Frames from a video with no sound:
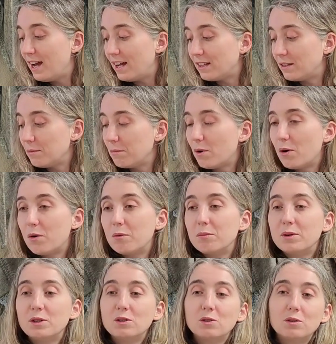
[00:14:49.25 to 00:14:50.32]
at the
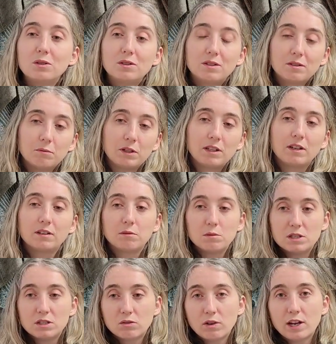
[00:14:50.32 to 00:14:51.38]
moment with the
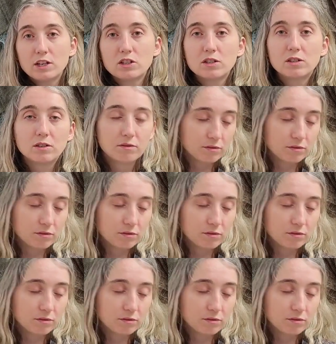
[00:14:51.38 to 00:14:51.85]
administration